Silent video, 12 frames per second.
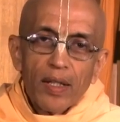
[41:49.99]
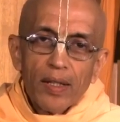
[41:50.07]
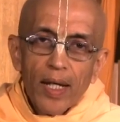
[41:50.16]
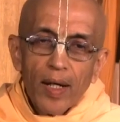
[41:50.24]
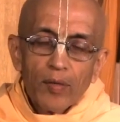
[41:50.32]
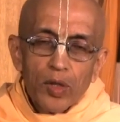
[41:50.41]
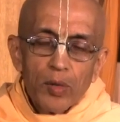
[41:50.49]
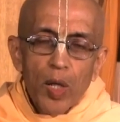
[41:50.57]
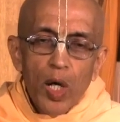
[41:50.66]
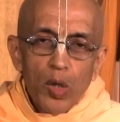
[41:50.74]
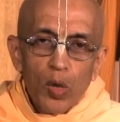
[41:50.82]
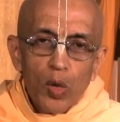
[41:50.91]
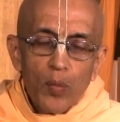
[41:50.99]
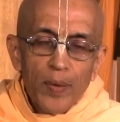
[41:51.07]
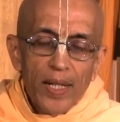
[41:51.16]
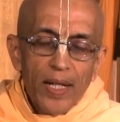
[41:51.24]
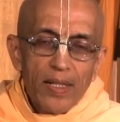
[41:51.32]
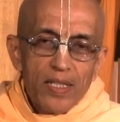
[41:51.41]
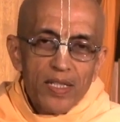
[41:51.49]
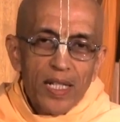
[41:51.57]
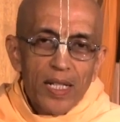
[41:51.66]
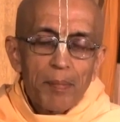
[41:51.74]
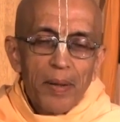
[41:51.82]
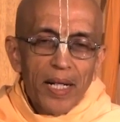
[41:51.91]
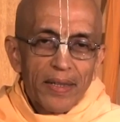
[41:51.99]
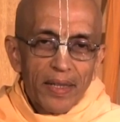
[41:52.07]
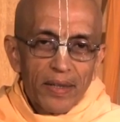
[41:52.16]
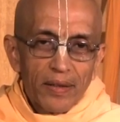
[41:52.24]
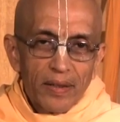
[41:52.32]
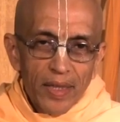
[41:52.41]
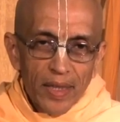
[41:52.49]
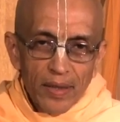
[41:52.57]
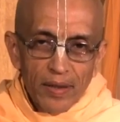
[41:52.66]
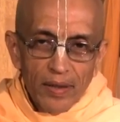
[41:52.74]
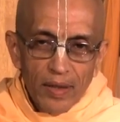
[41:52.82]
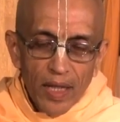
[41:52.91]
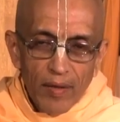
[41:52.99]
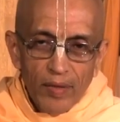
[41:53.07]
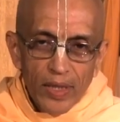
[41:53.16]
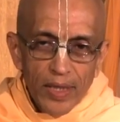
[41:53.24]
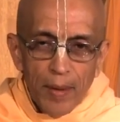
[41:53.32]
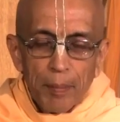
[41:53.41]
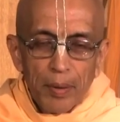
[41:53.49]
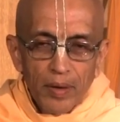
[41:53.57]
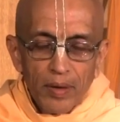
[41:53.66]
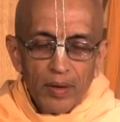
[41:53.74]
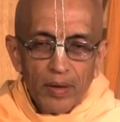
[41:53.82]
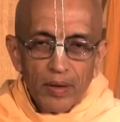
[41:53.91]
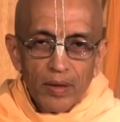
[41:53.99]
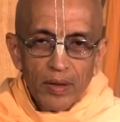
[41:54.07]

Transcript: Now, tomorrow we are celebrating in our temple,